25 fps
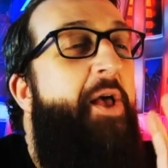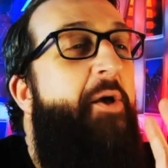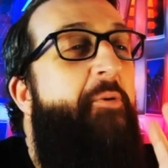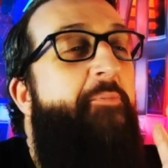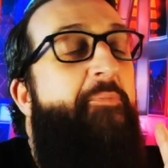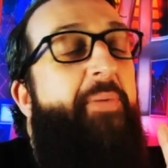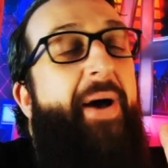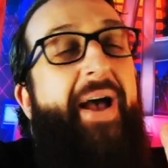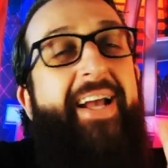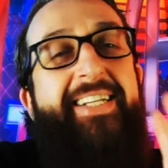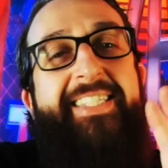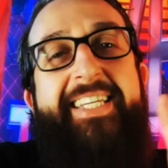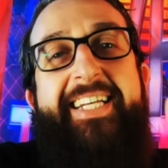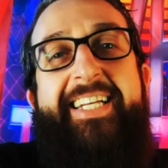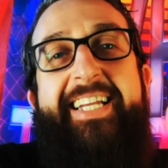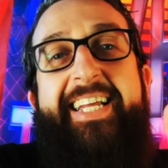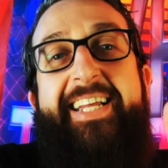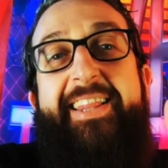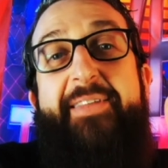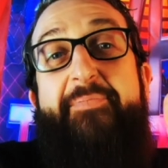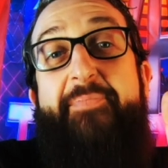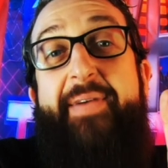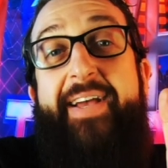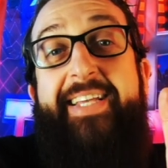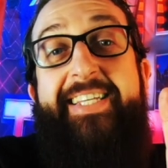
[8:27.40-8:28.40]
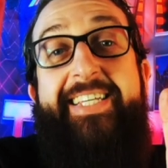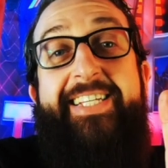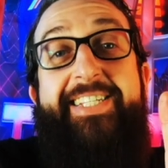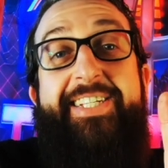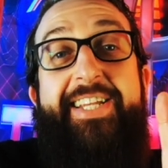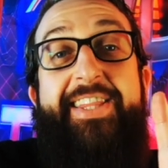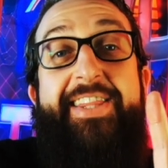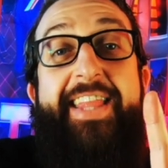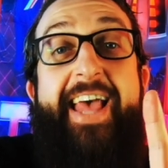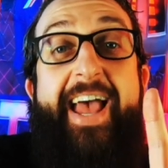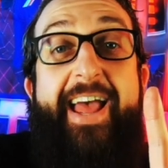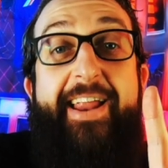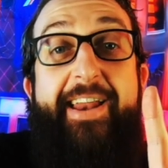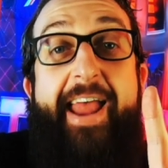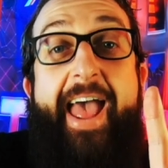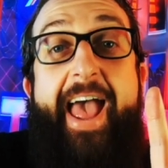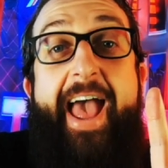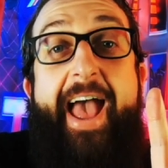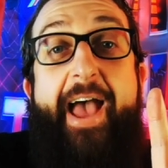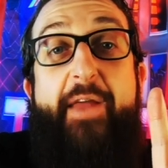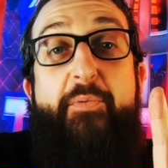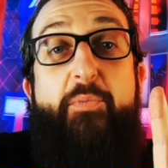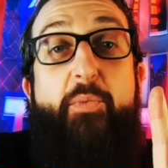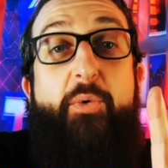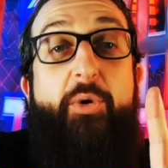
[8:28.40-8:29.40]
basically the message in that
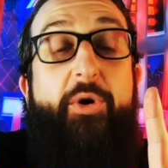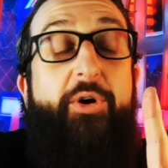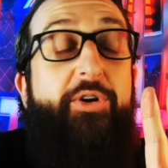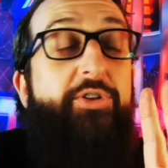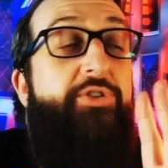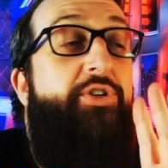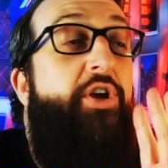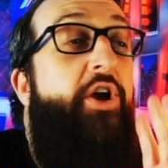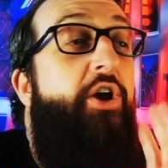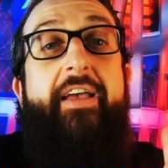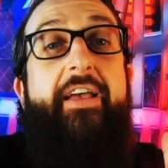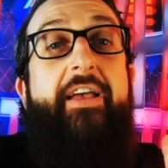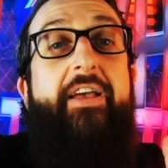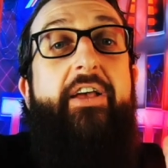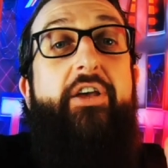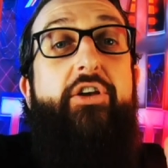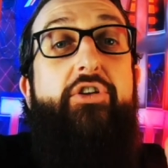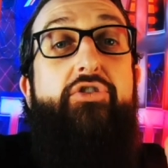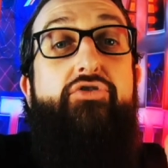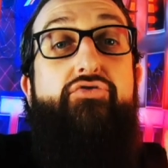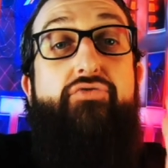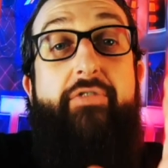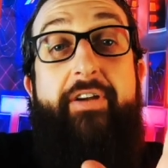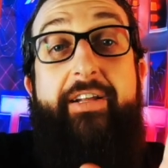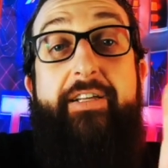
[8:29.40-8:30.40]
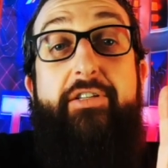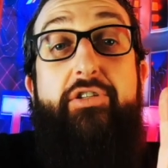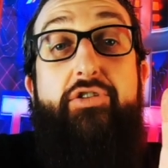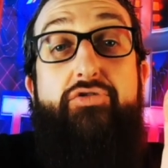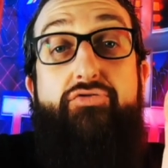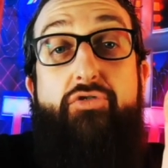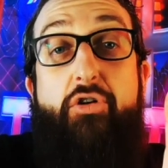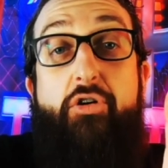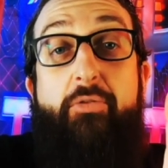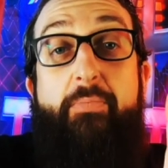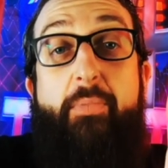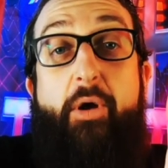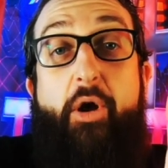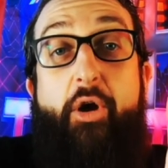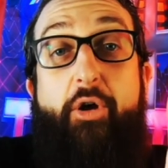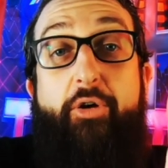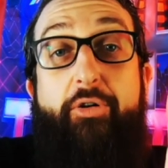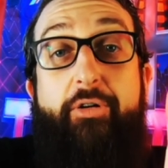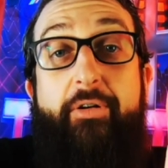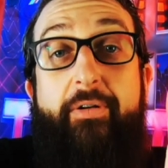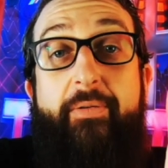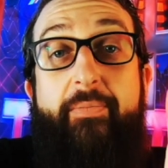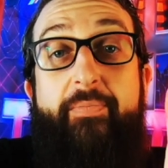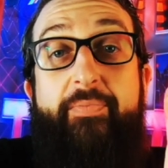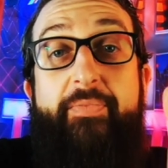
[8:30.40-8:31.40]
ad was drink a strongbow
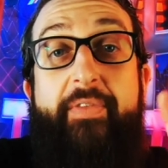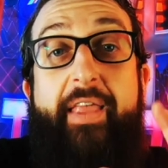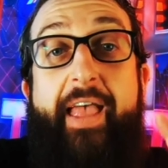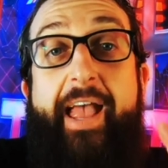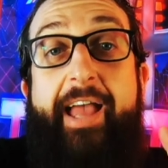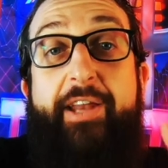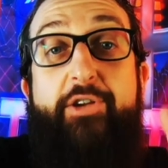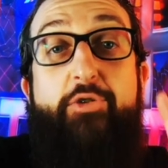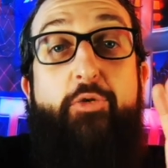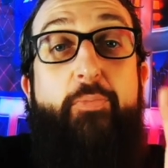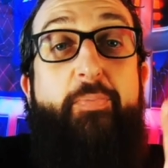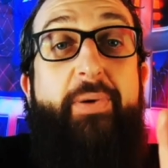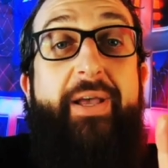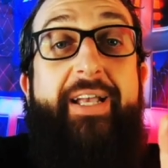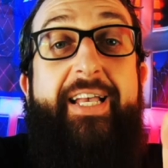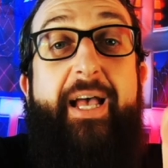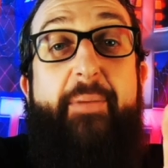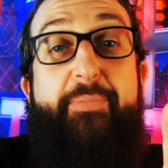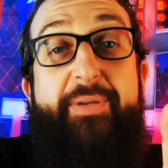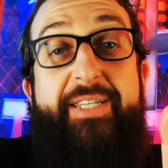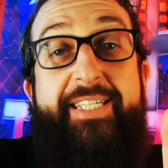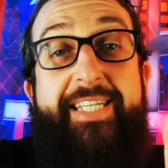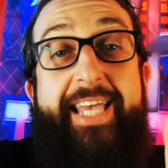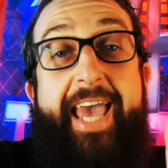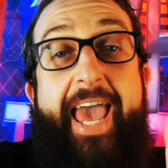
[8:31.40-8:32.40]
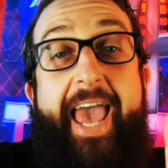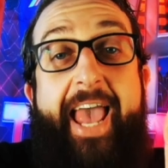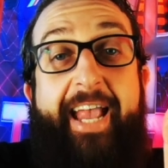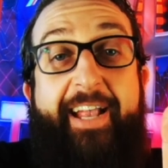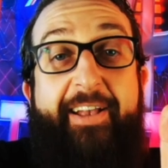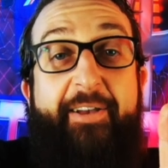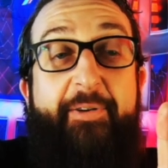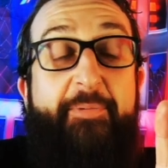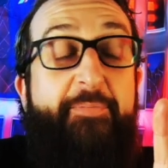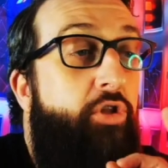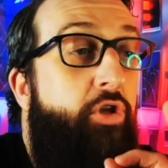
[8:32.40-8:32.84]
and you'll pick up a skank.